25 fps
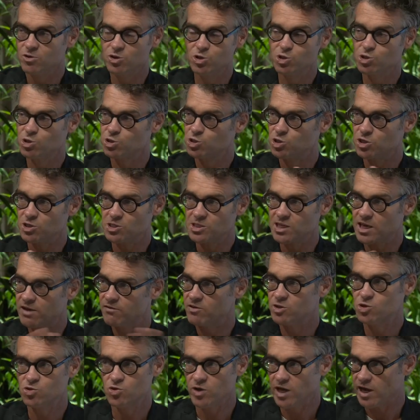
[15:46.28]
You should just
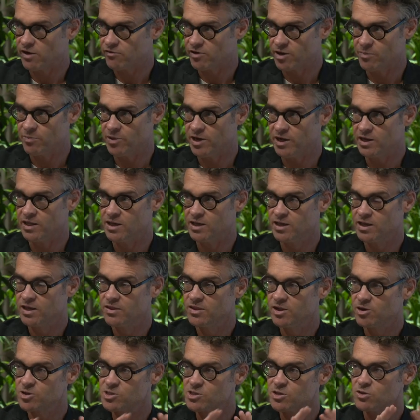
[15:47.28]
give it to everybody.
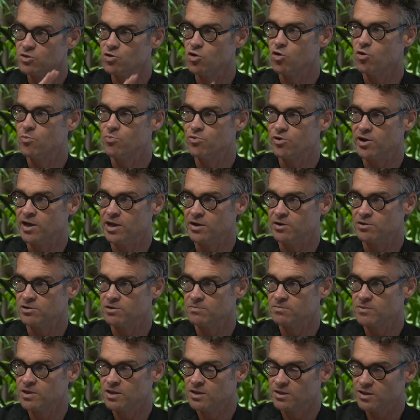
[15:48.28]
There's a no-brainer.
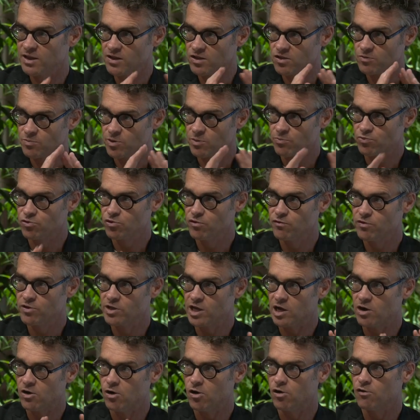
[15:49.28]
That's been proven
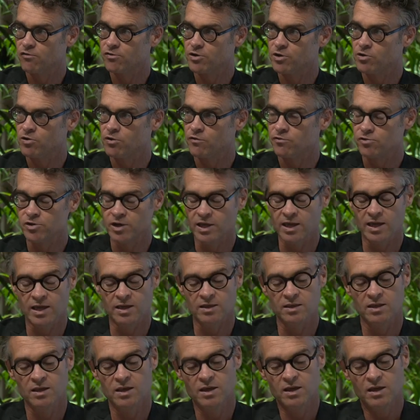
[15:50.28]
now over and over
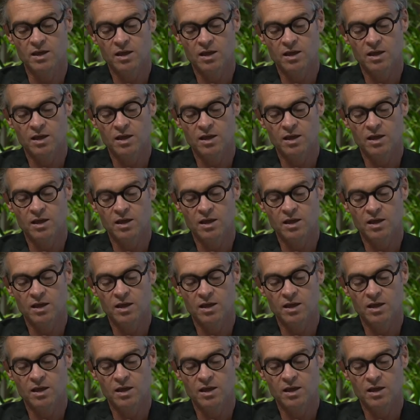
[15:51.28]
again.